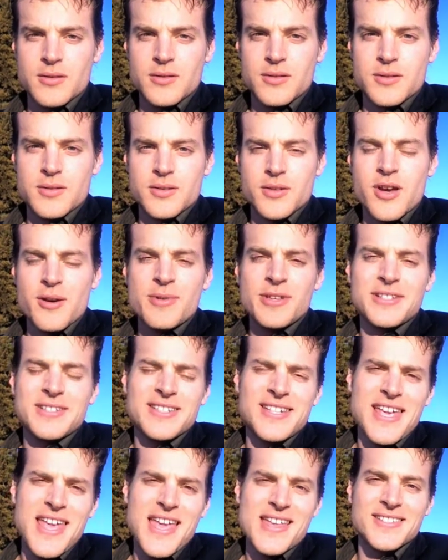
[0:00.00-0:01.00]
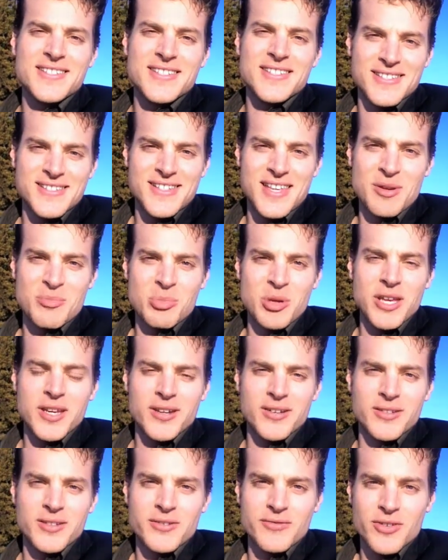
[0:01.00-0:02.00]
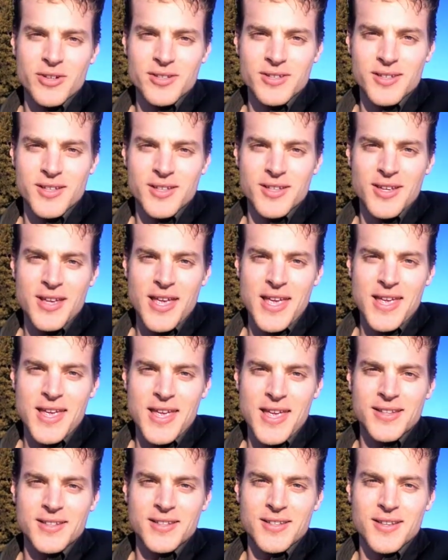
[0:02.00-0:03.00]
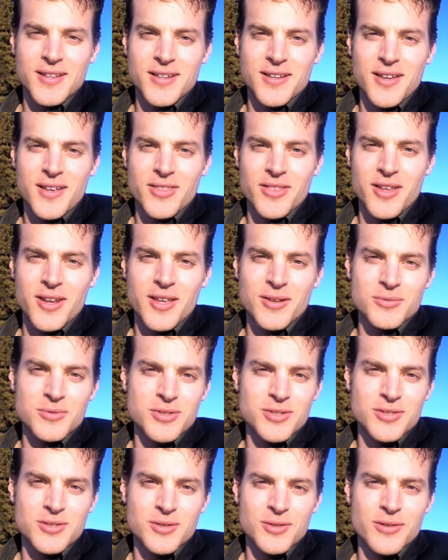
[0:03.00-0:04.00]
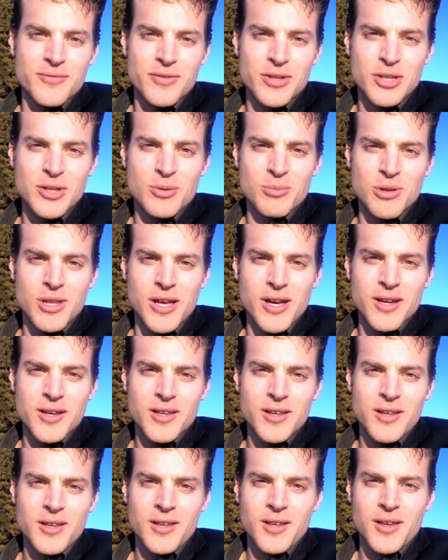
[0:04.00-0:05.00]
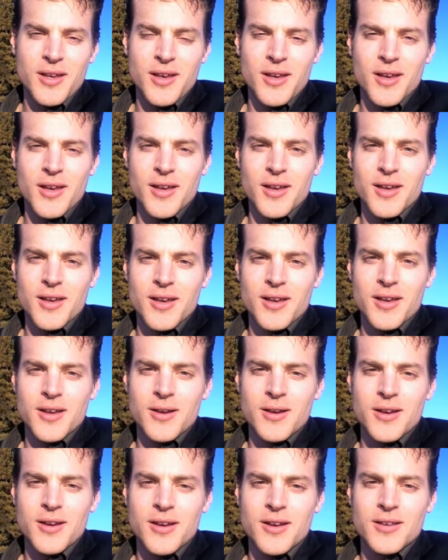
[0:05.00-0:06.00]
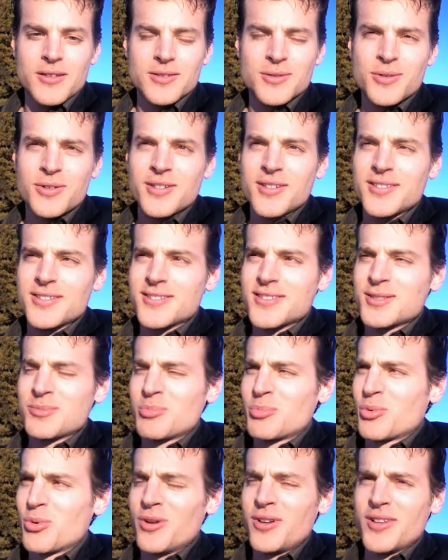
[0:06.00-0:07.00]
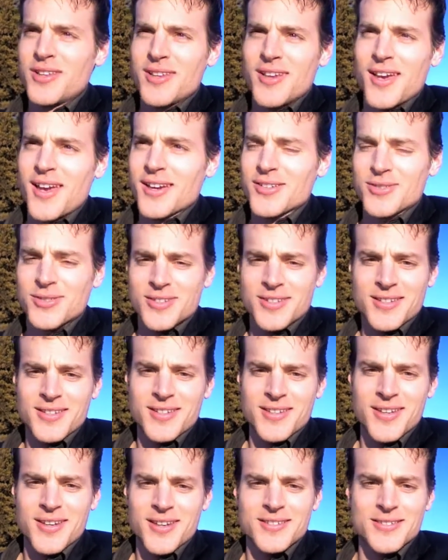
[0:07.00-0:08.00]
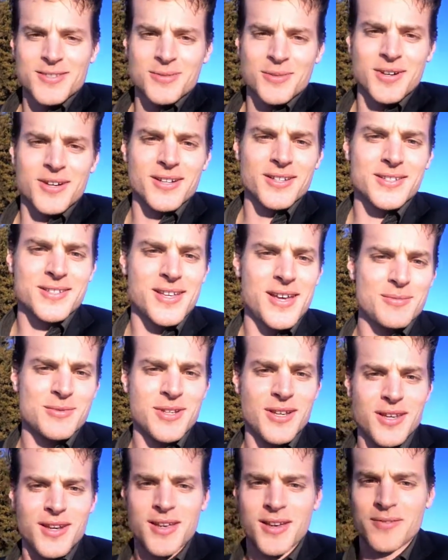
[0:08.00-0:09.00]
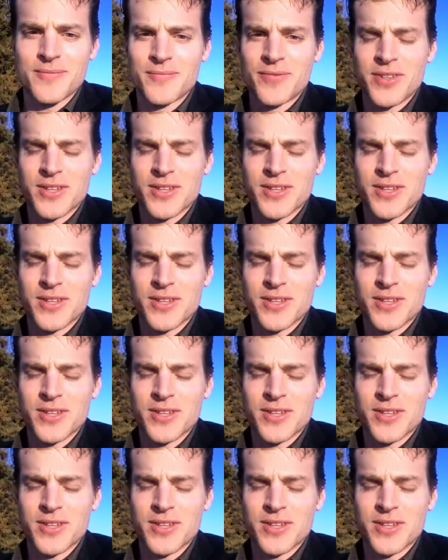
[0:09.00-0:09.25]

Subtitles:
So I'm in Kansas at Baker University, and I thought I would just do a video blog, sort of because it's pretty actually, and I just wanted to stop, check it out.